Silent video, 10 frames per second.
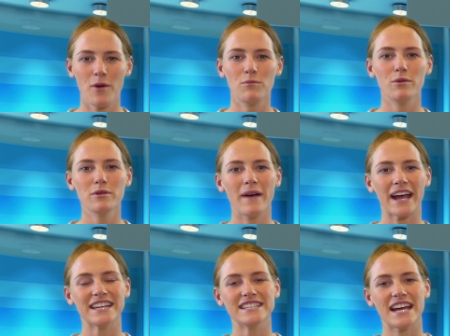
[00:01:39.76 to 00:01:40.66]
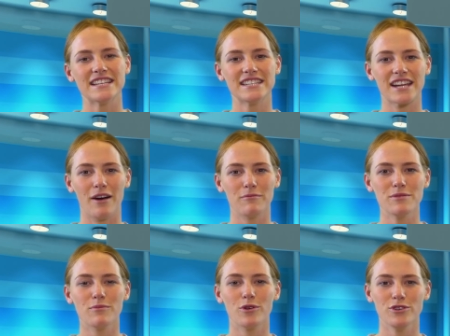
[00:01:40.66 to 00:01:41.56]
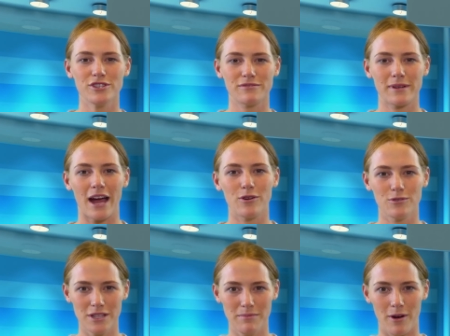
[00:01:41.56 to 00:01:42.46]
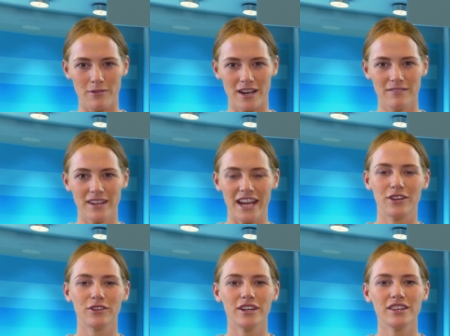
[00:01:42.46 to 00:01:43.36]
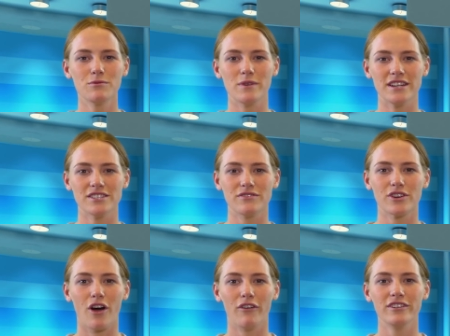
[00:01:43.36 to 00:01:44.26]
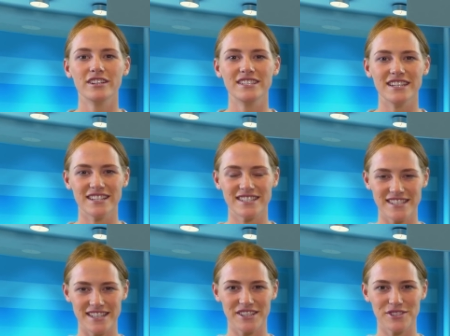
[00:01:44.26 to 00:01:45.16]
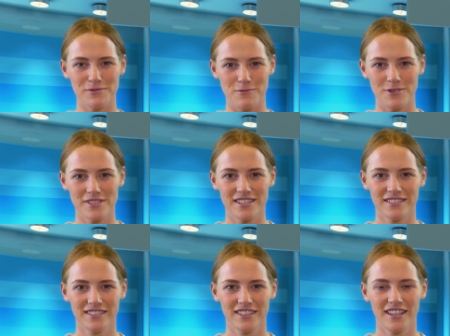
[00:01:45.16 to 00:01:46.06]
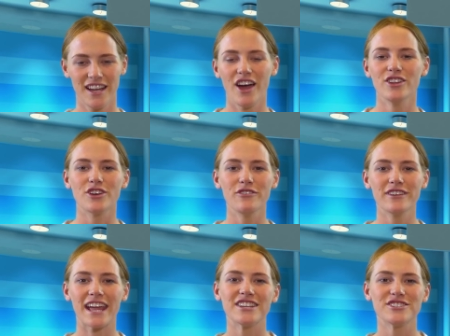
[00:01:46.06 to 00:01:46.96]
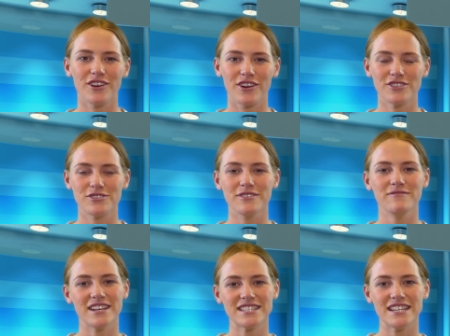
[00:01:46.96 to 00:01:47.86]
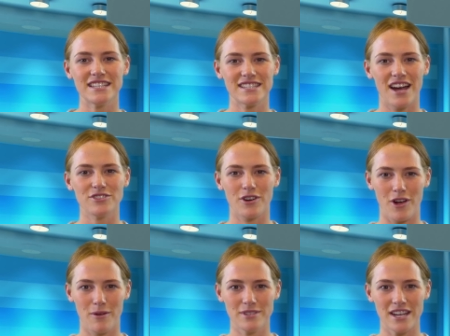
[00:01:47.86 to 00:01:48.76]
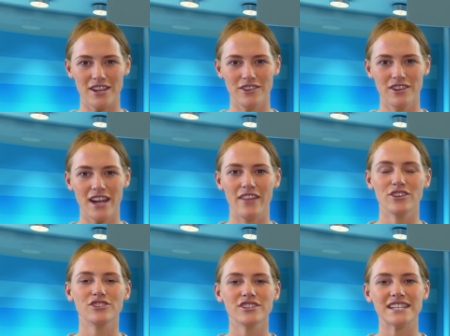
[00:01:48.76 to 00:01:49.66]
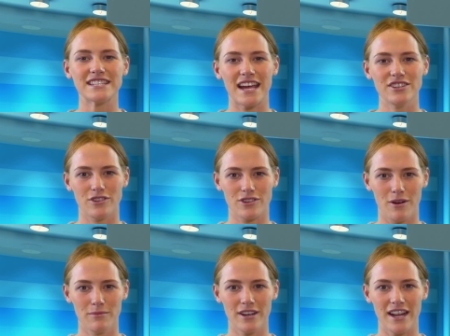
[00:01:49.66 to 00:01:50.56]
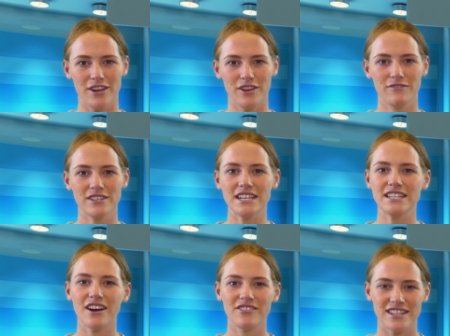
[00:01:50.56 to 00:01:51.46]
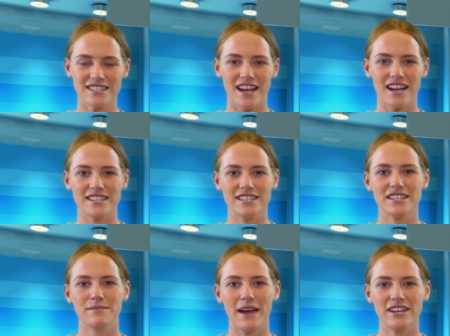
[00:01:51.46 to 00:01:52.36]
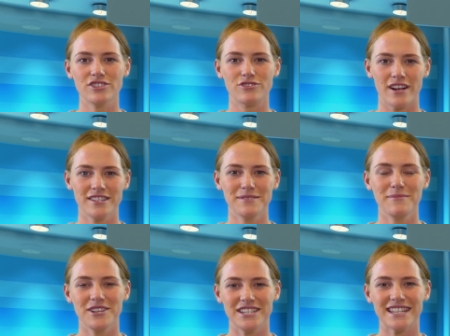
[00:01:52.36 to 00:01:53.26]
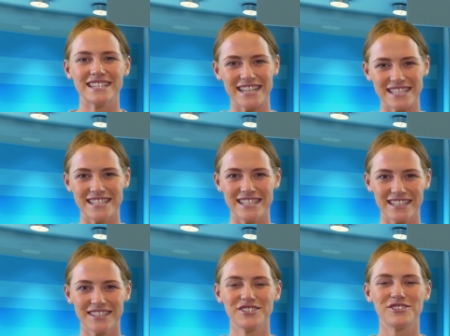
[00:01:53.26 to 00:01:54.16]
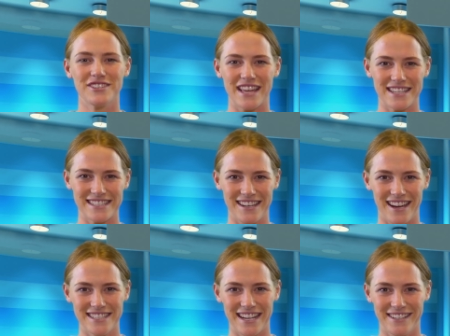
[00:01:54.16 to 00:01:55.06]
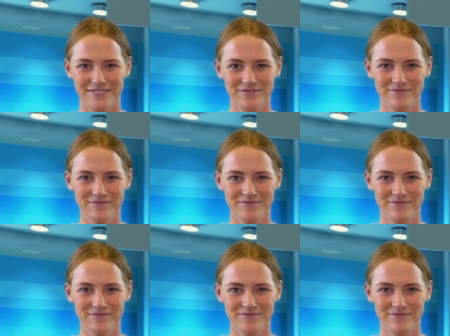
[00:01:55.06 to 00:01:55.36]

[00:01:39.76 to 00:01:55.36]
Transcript: We'll be back in days to come with more news from Kalgoorlie Boulder, including the winners of the coveted Diggers and Dealers Awards. Don't forget to log on to investorinsight.com.au and the268.com.au for detailed insights into the major trends emerging at Diggers and Dealers 2019.